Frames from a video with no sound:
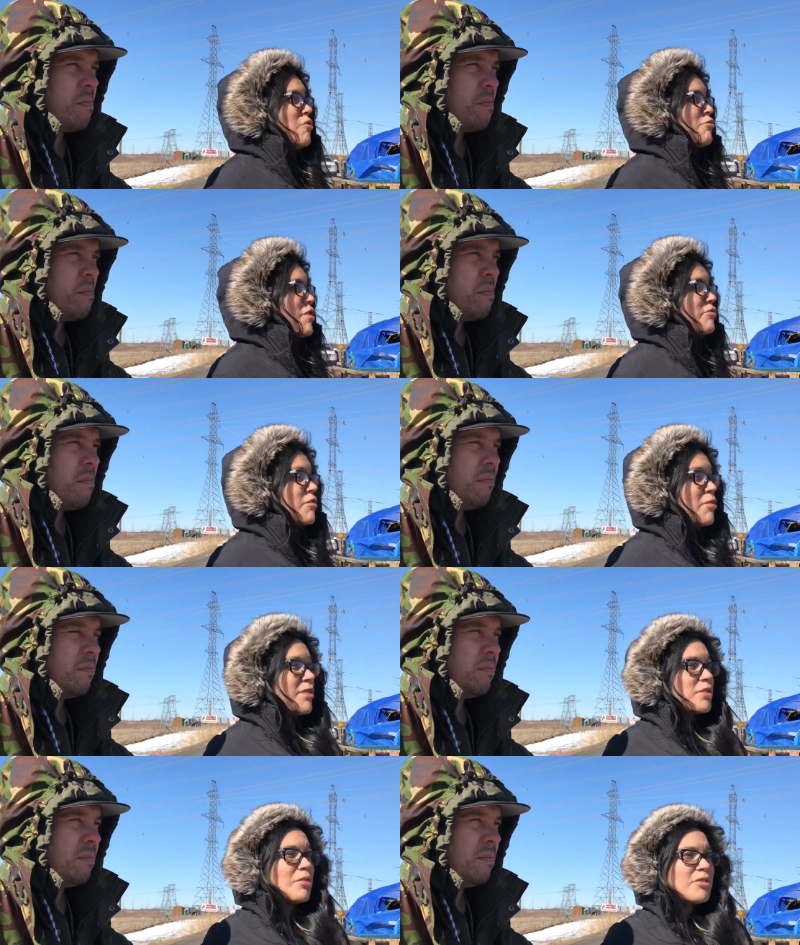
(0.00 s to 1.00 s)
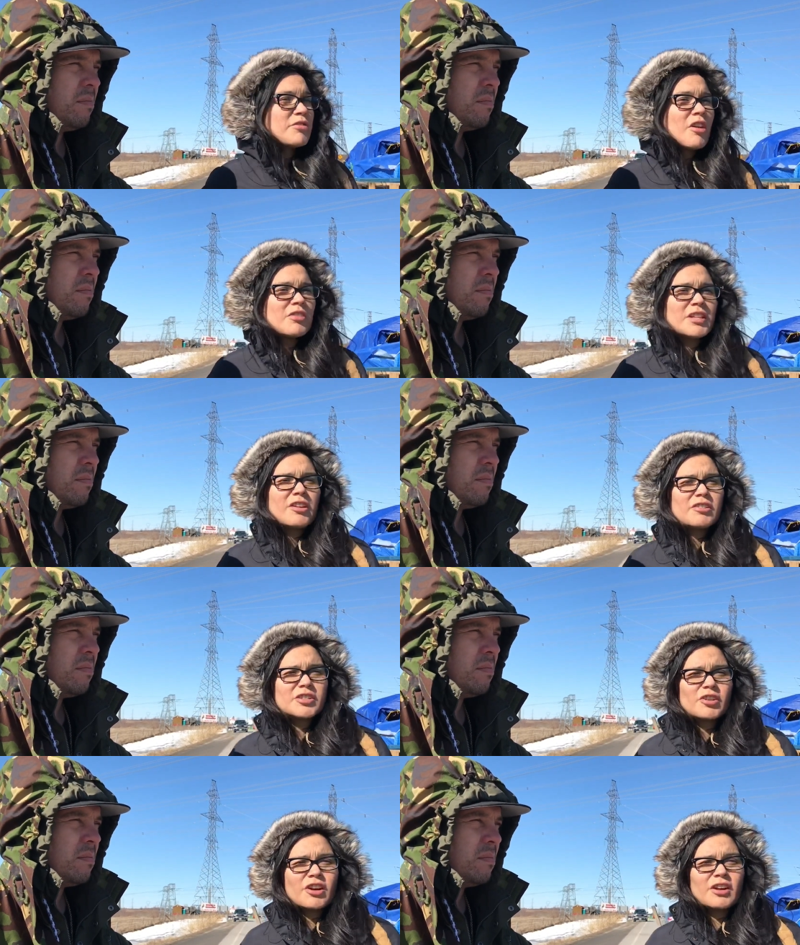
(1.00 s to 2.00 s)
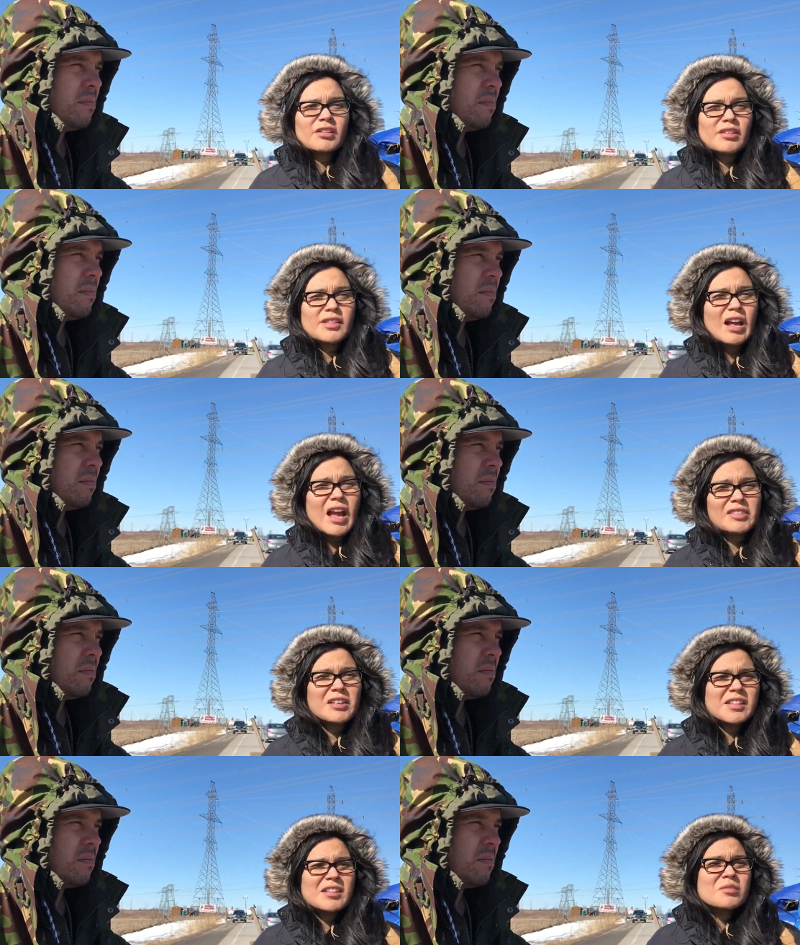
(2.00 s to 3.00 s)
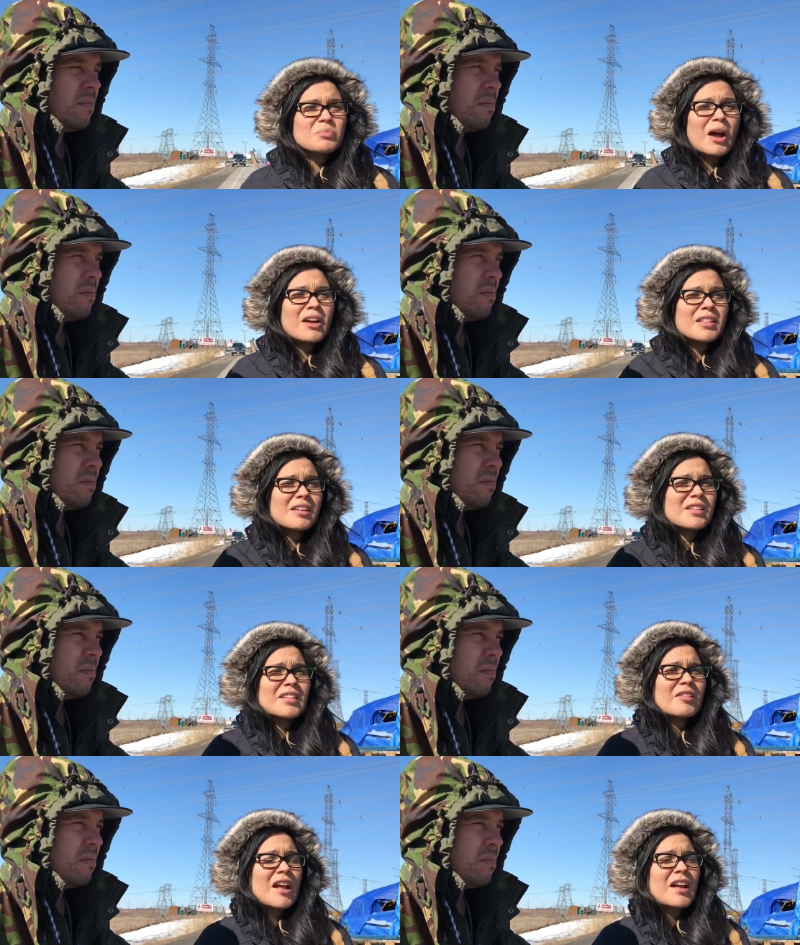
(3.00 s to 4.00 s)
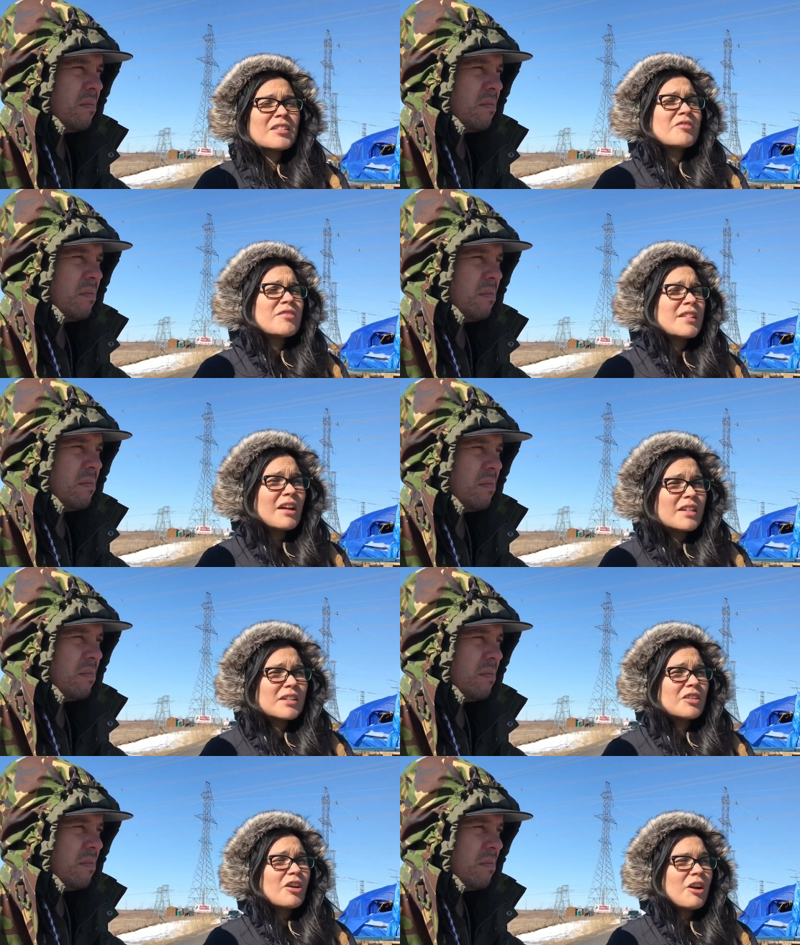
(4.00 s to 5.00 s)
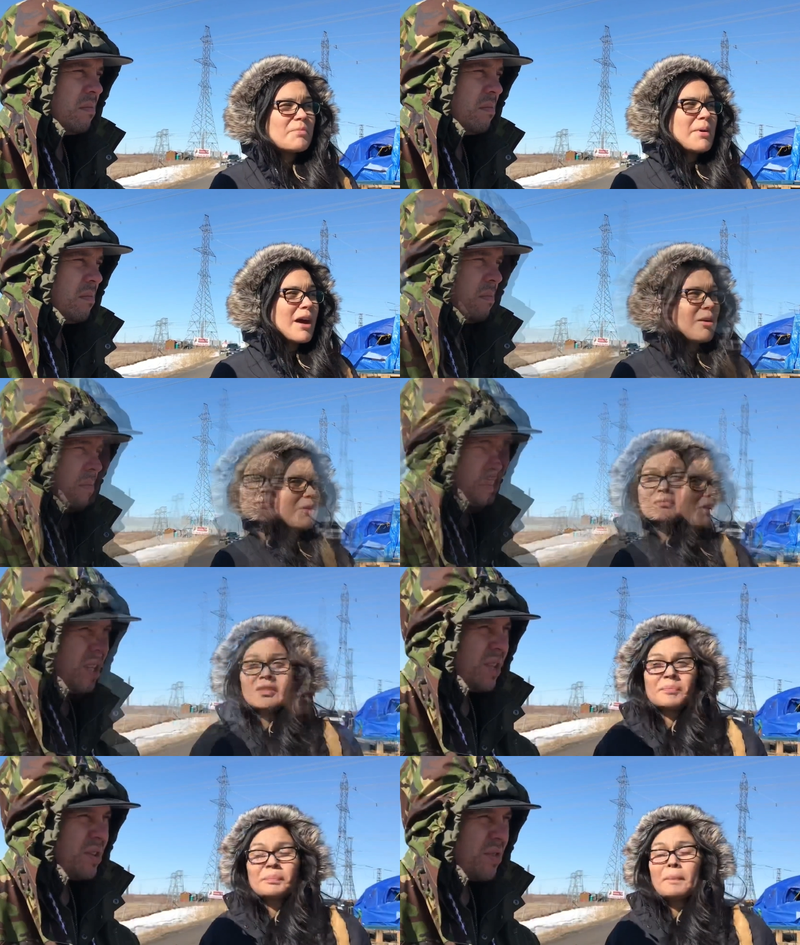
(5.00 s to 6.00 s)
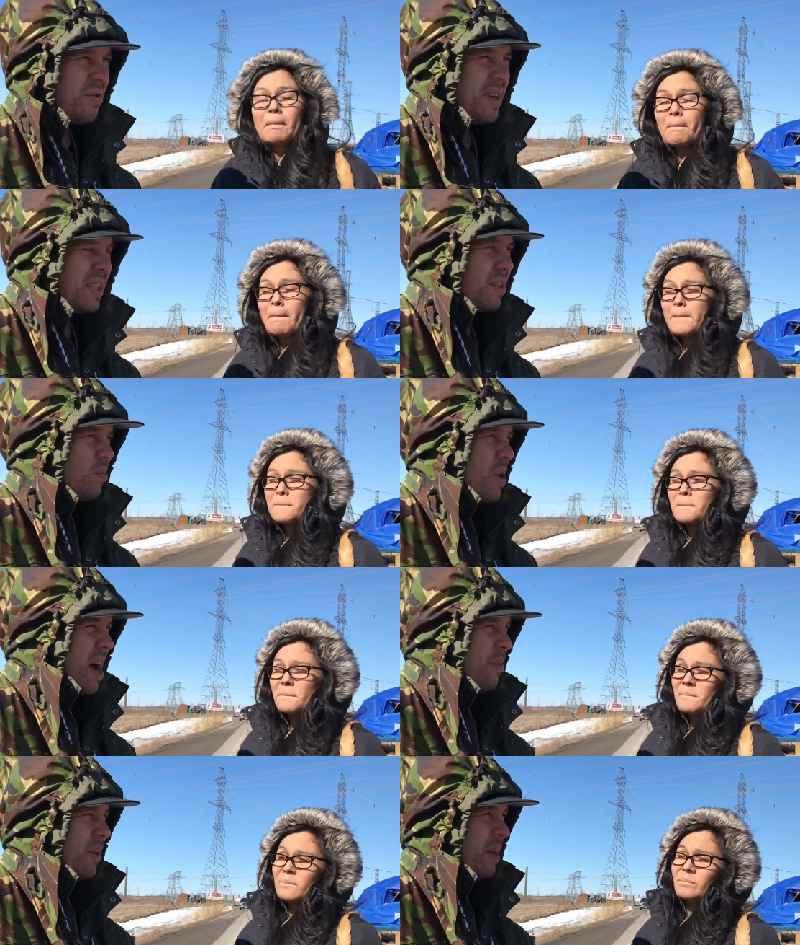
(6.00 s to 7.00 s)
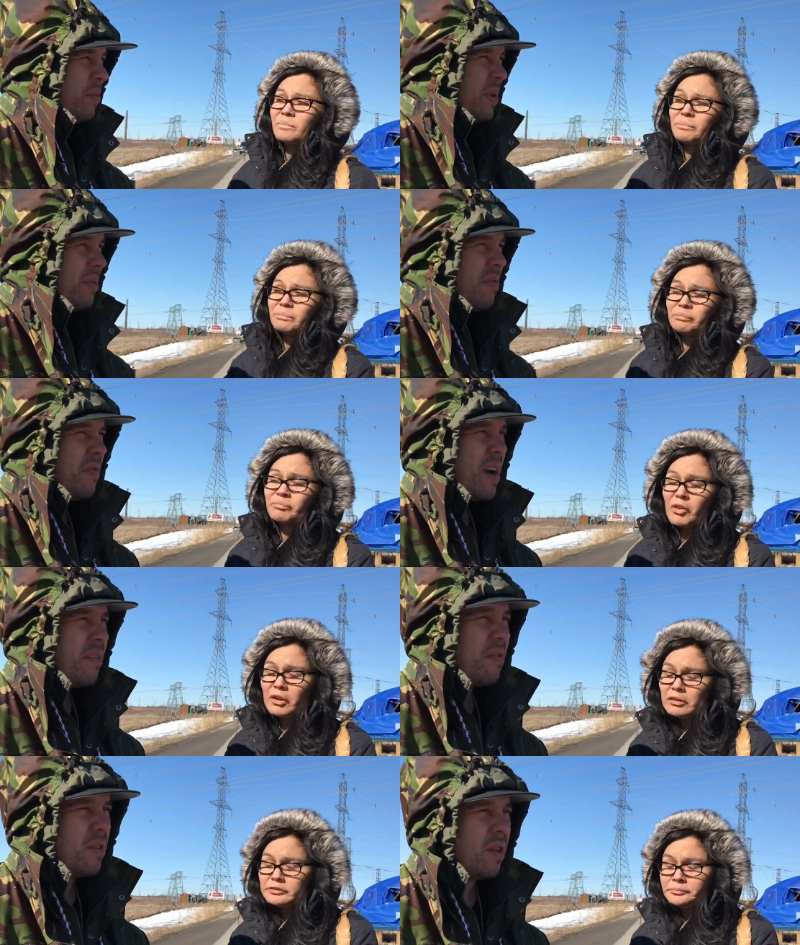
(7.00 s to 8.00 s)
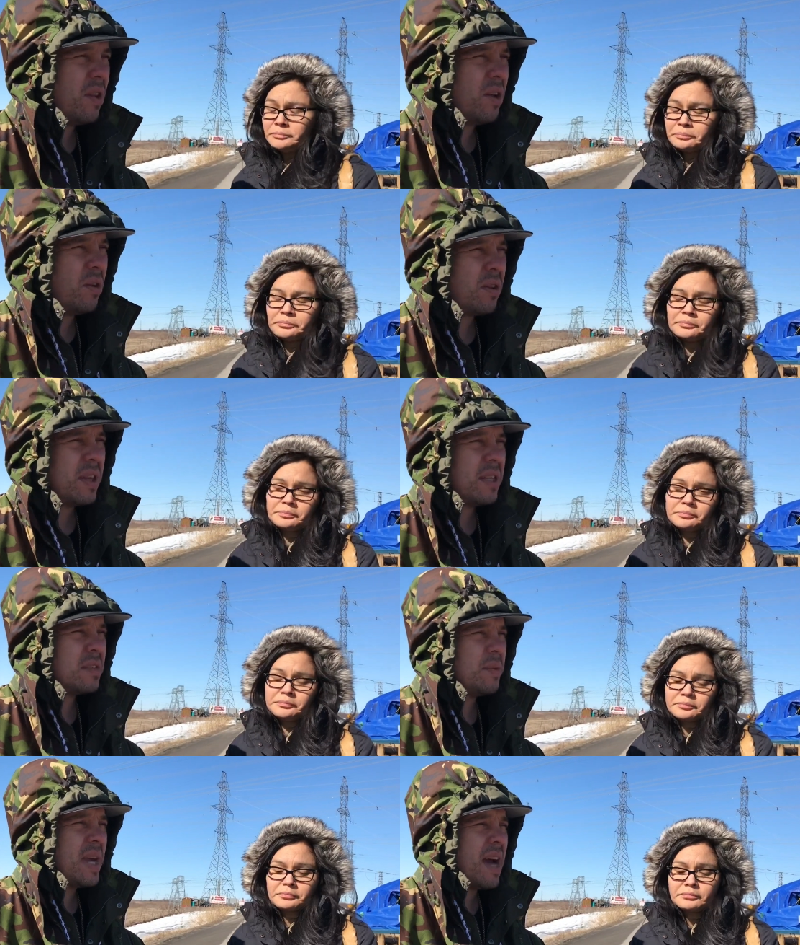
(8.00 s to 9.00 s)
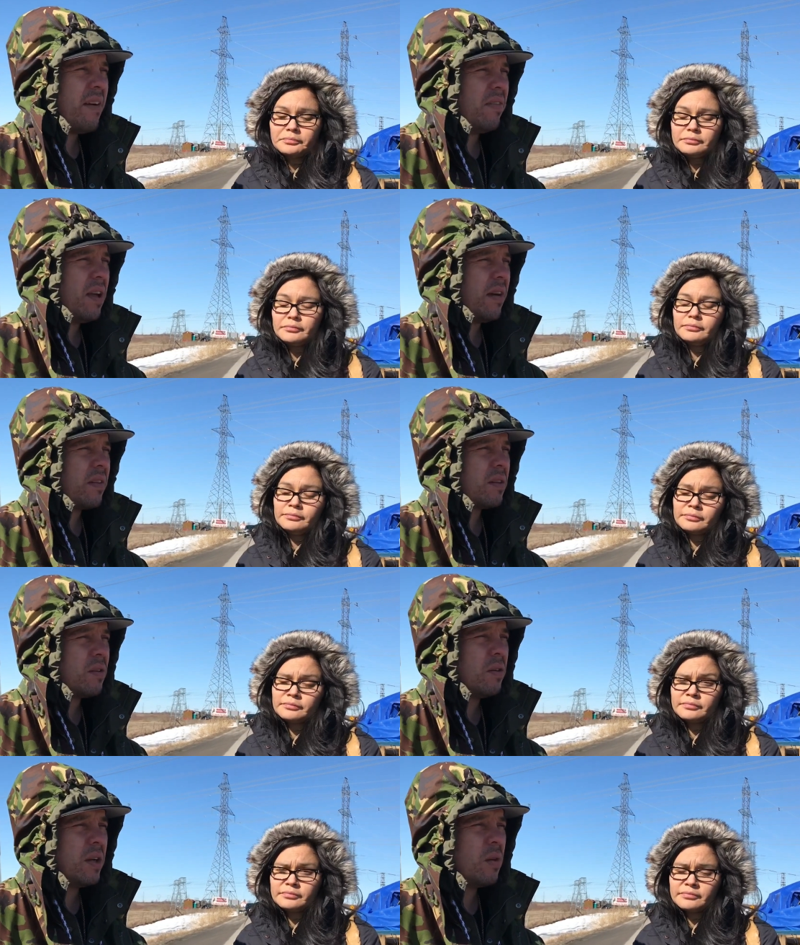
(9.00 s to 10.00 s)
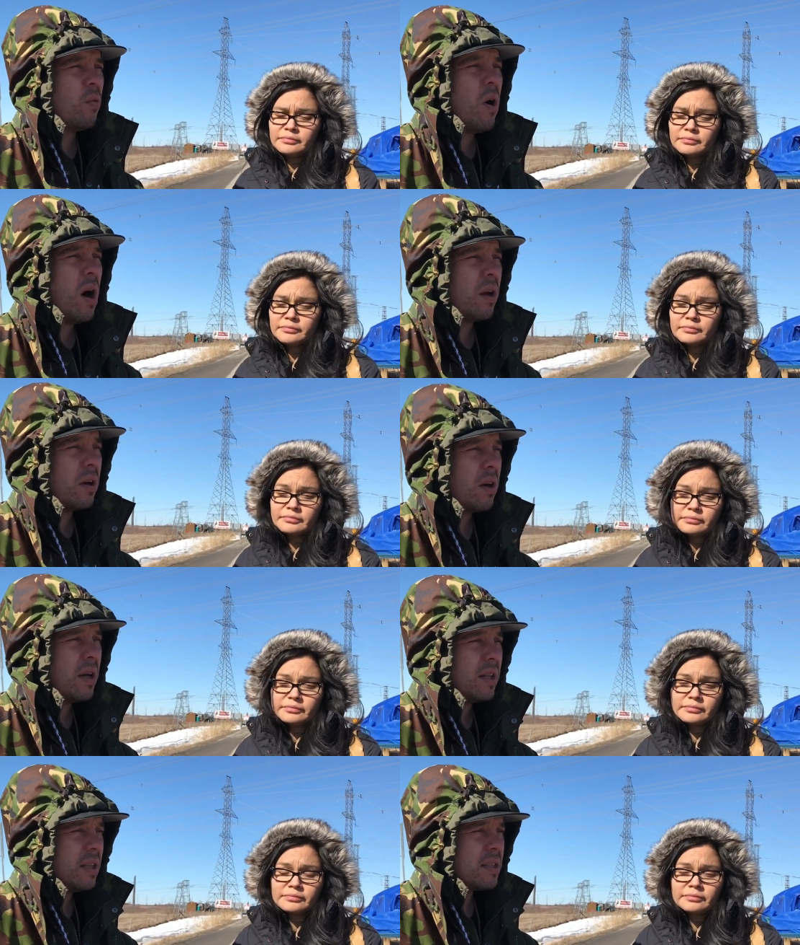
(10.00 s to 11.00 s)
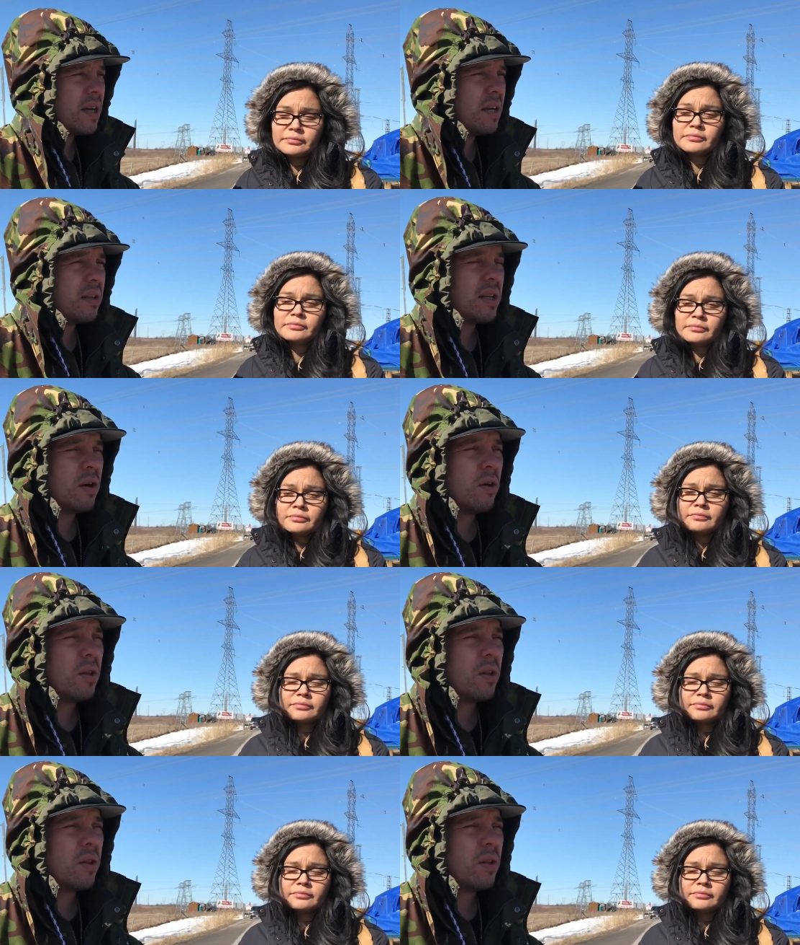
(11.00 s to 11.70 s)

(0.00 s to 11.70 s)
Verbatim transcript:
Speaker 1: railroads go through our territories and this is us ex exercising our power
Speaker 2: there's a reason why we we fight for the little things we have left including water and the ter you know